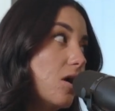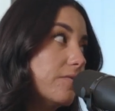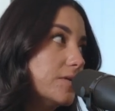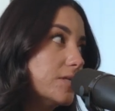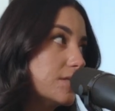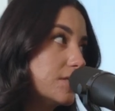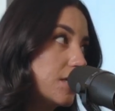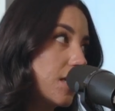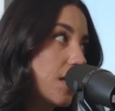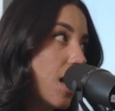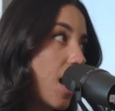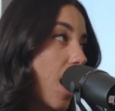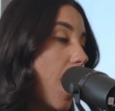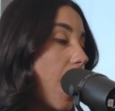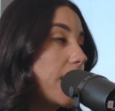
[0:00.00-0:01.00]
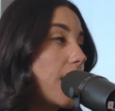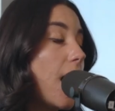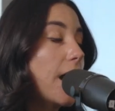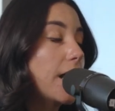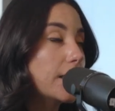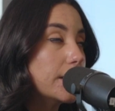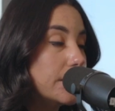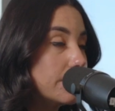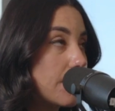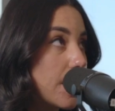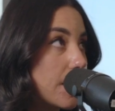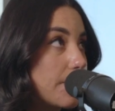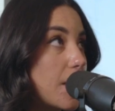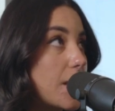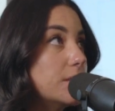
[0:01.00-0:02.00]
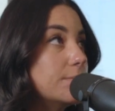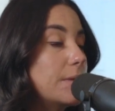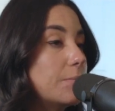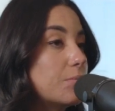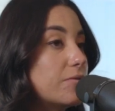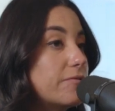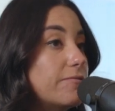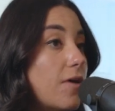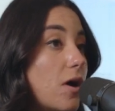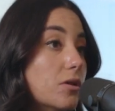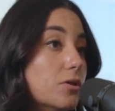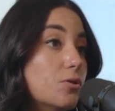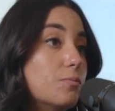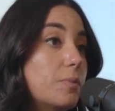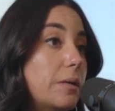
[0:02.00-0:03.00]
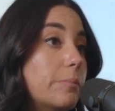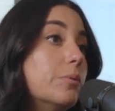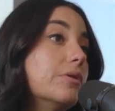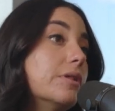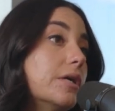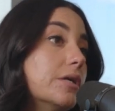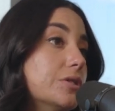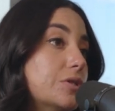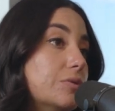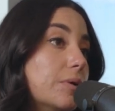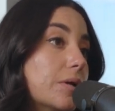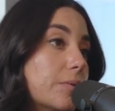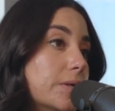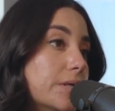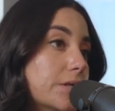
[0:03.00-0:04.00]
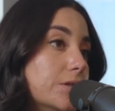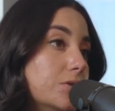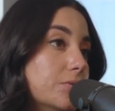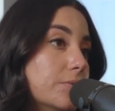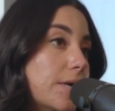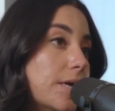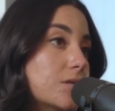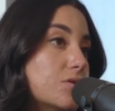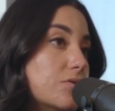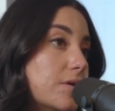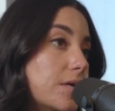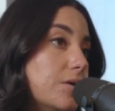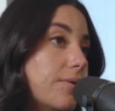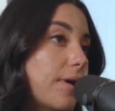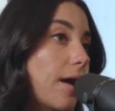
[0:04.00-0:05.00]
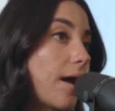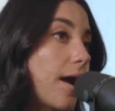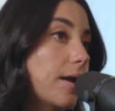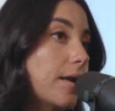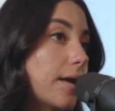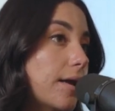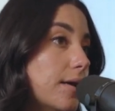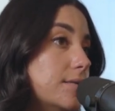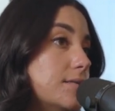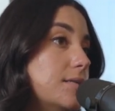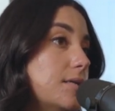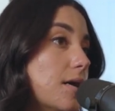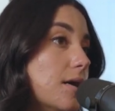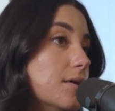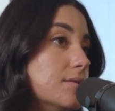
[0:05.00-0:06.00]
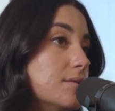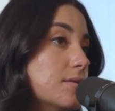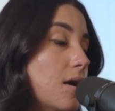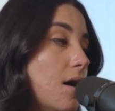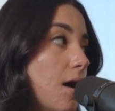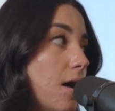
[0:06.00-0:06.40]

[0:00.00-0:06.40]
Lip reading: Obviously, I highly recommend people follow people that are doing what you're doing so that you can kind of get ideas.